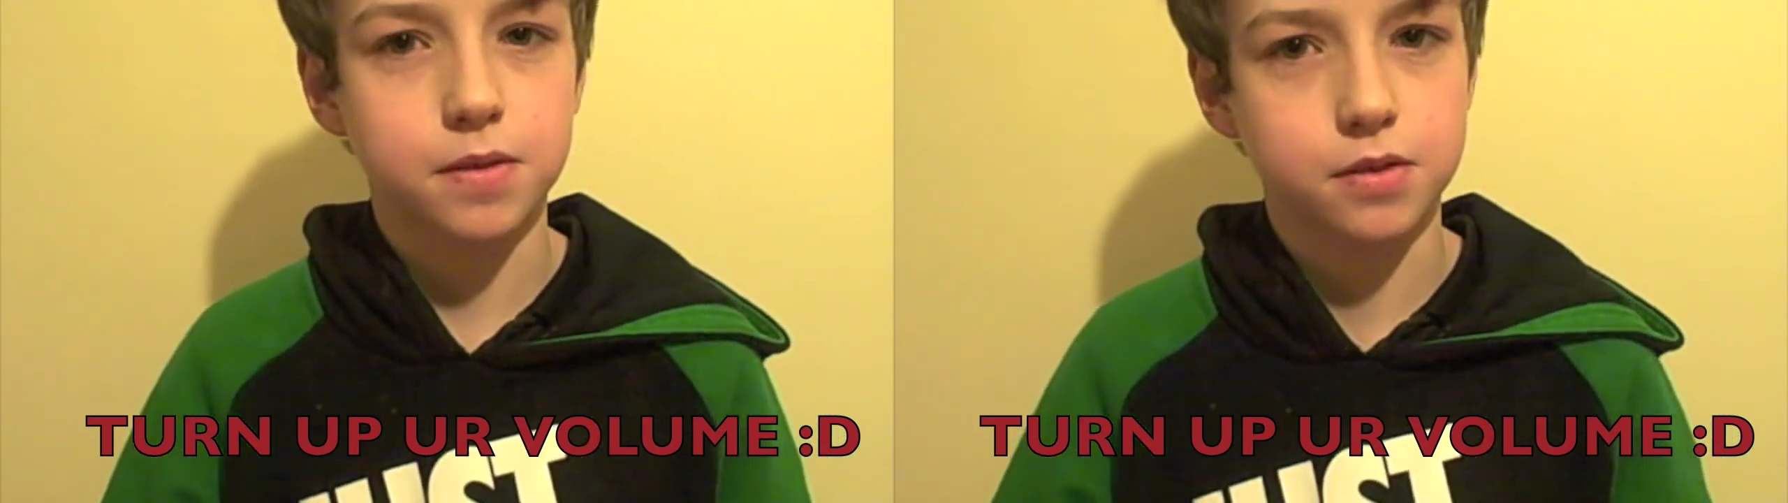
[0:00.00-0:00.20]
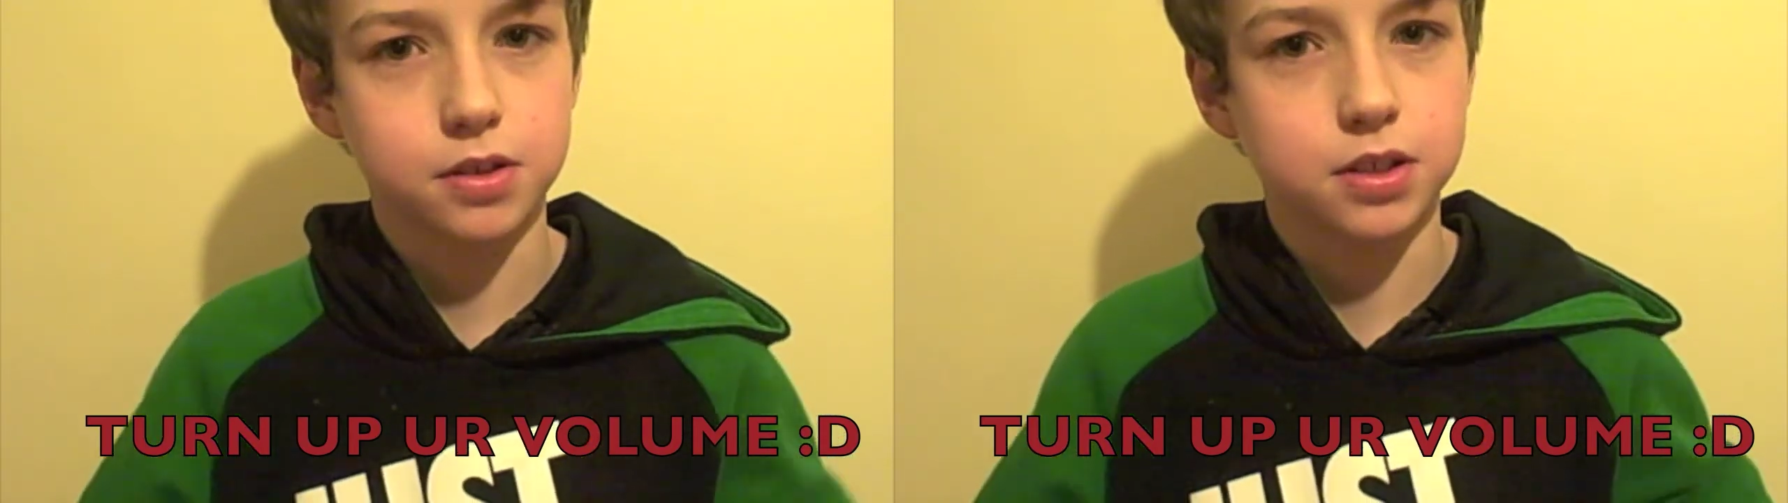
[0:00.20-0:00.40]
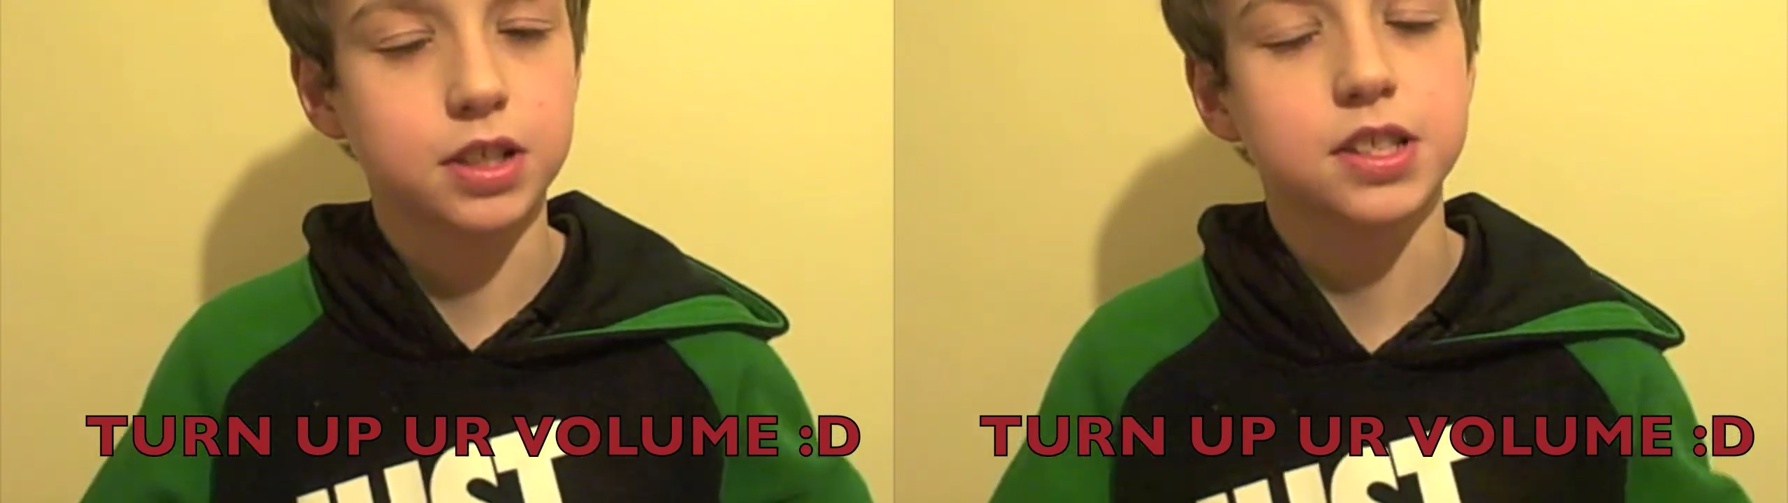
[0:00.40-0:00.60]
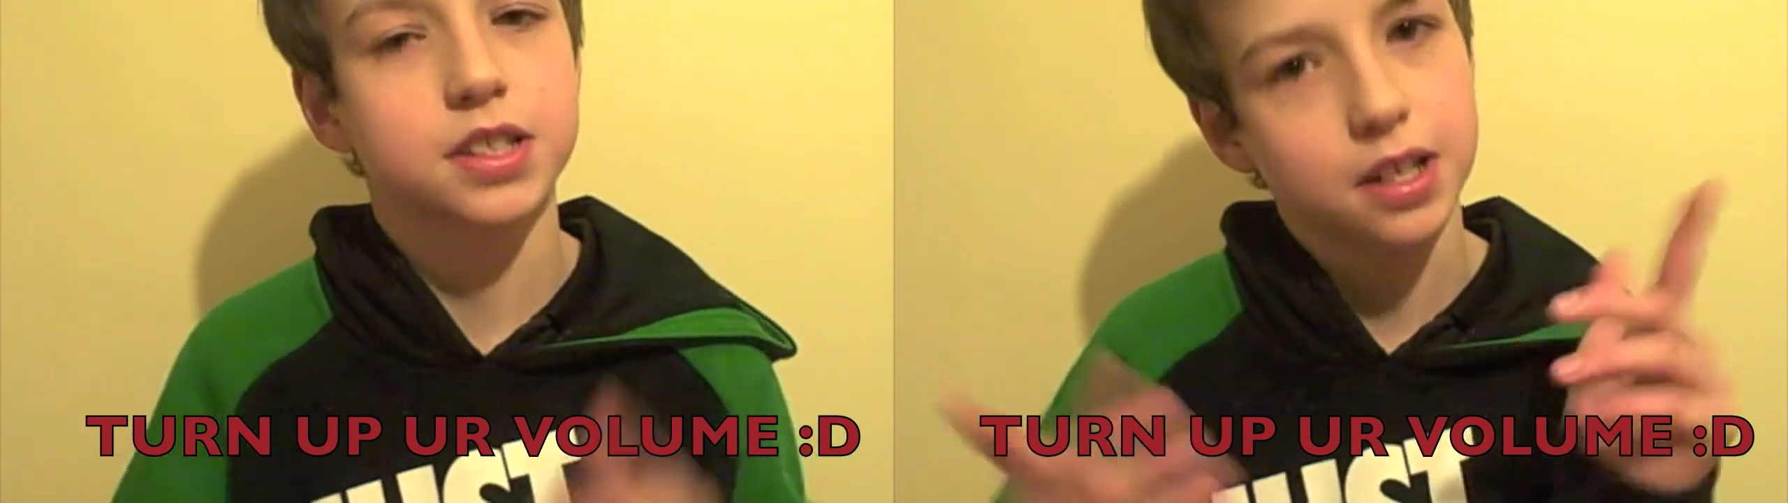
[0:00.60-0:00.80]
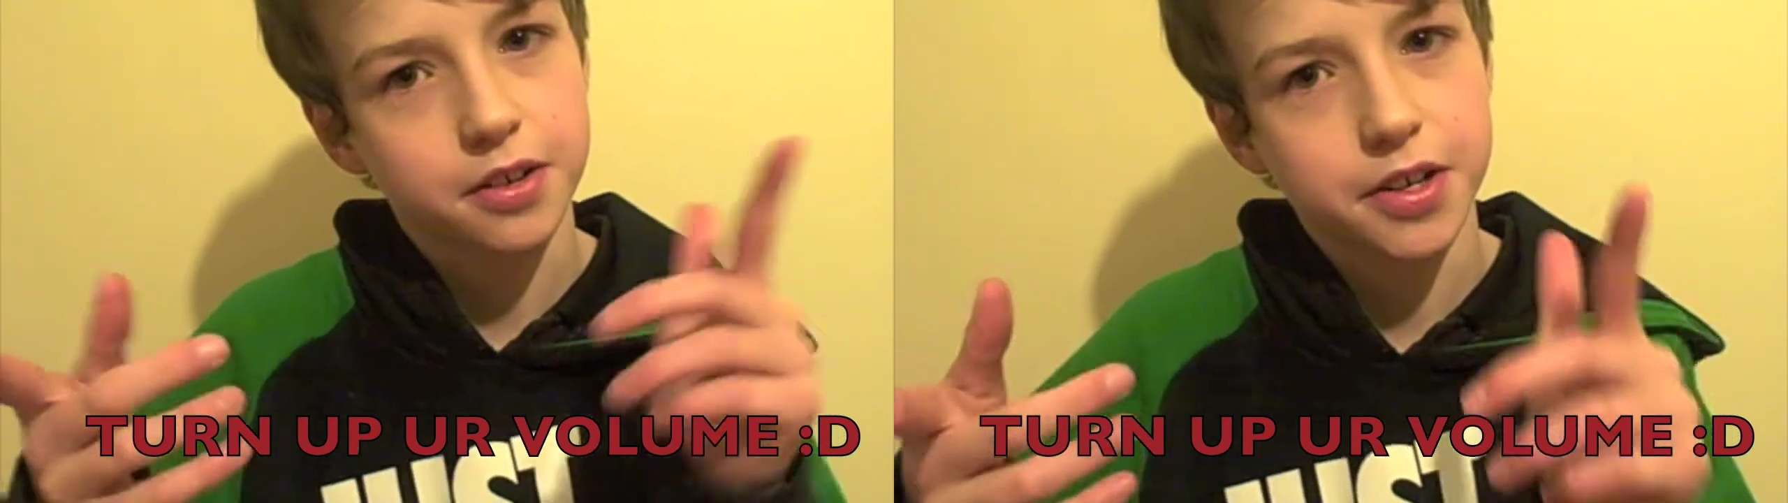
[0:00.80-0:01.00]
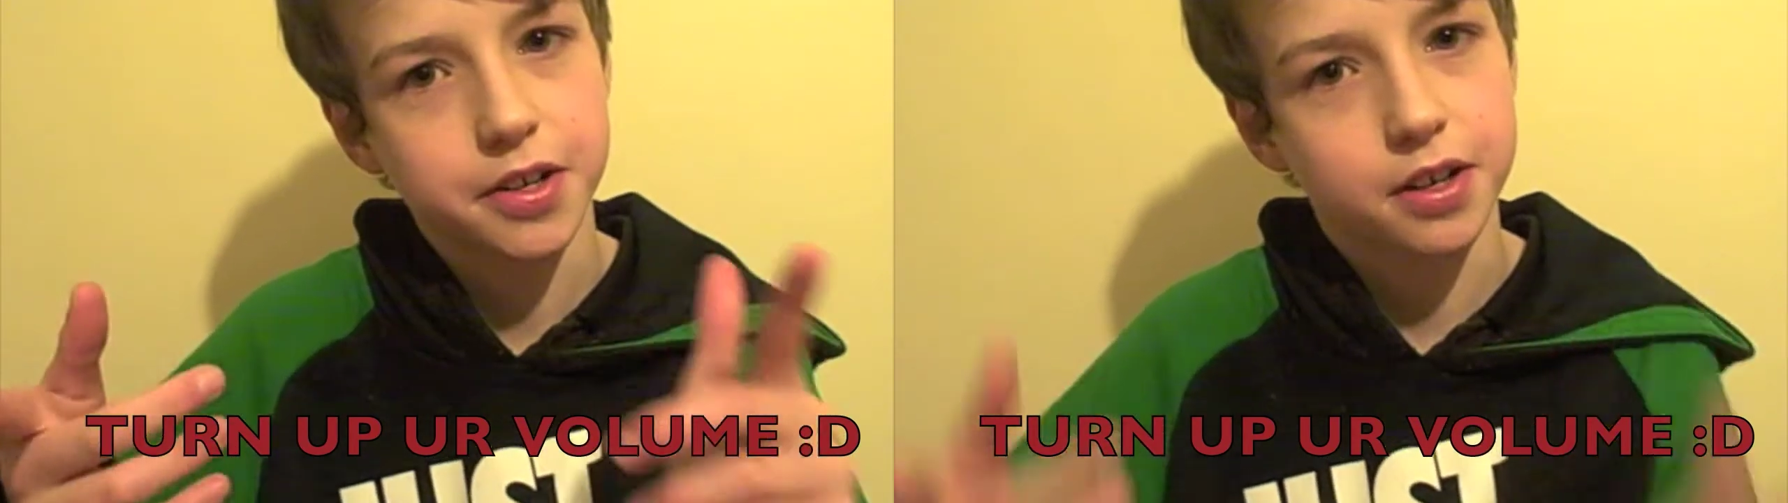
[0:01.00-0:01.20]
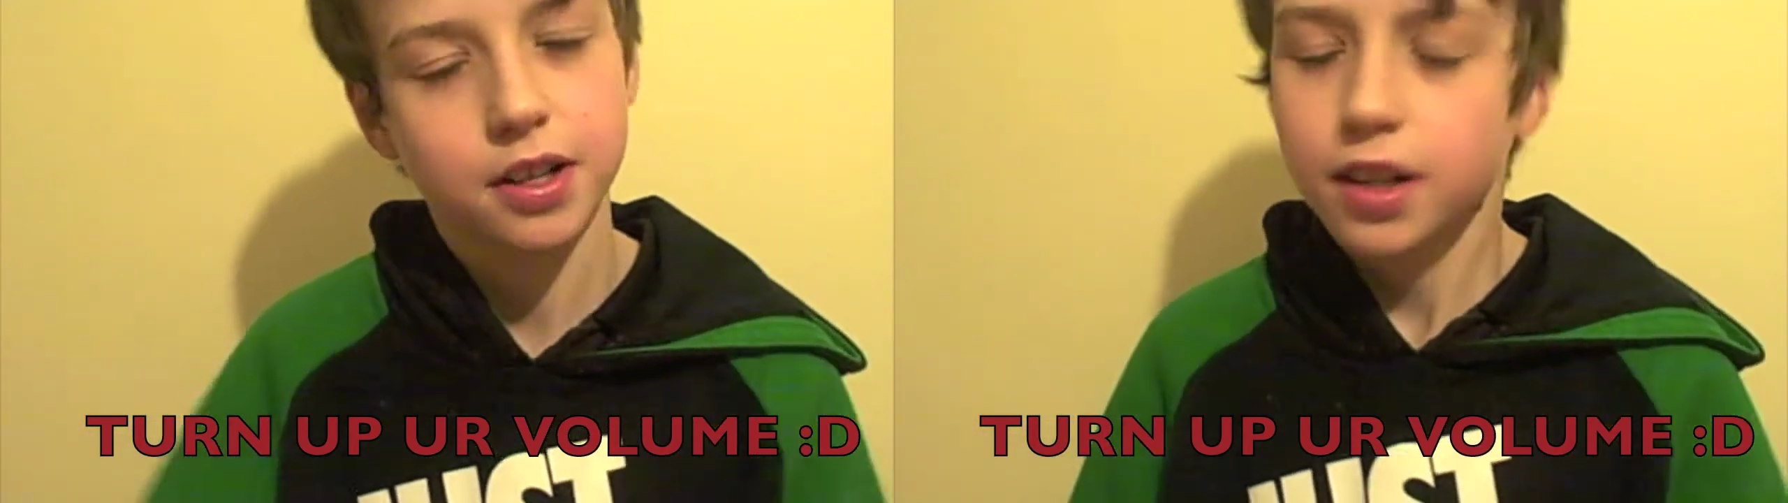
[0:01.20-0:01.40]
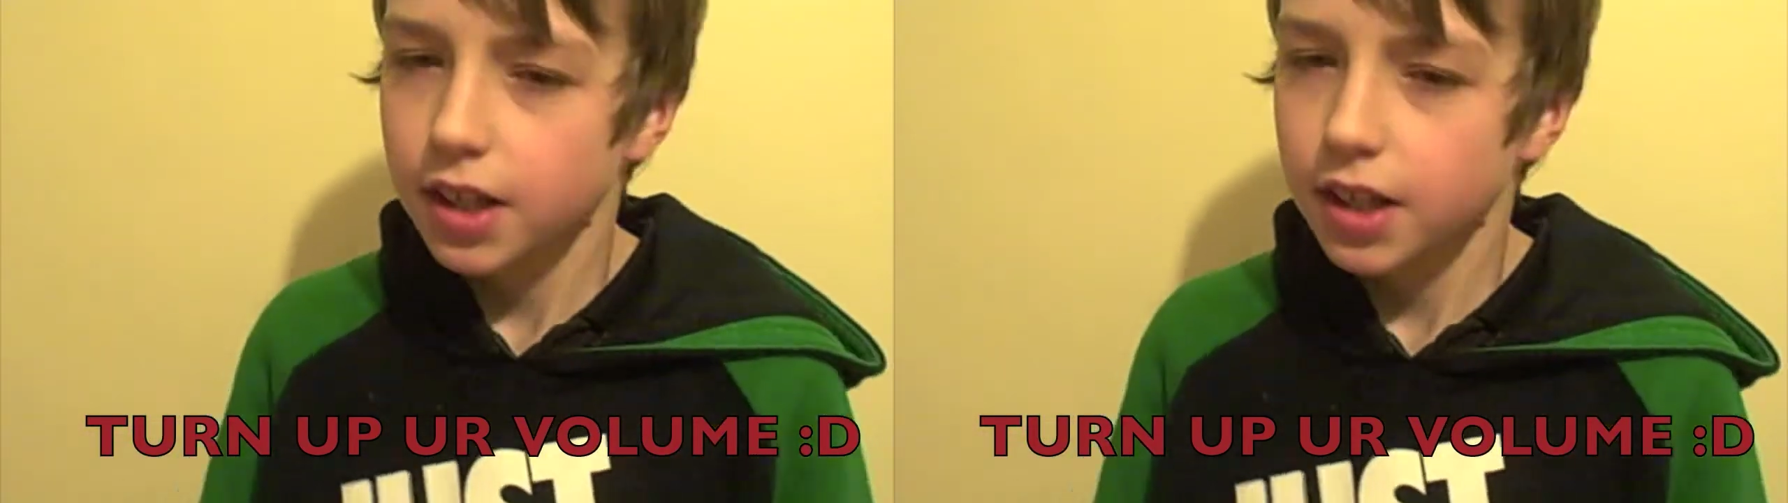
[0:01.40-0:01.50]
the little Stellar.